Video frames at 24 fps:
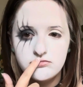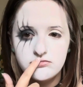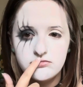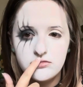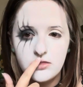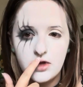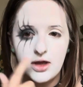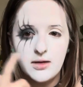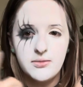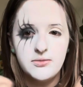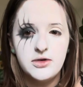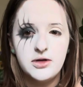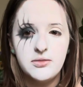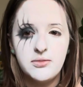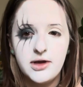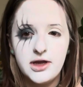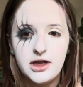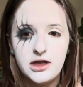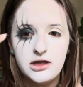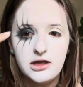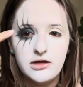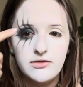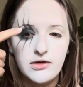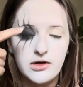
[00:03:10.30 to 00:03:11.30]
I'm
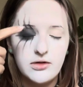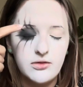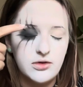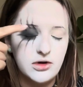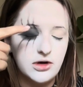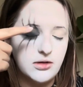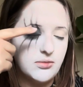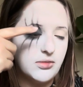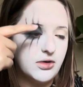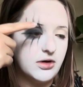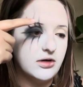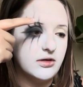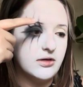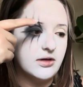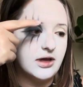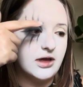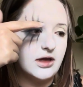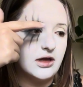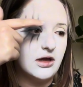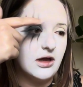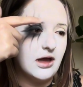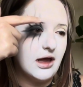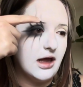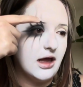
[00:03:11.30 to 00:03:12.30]
debating if I want to put
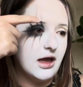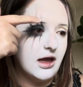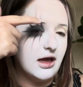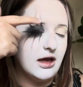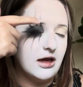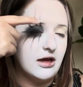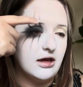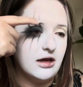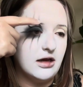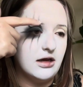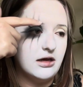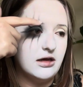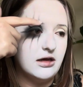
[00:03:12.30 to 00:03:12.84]
like a...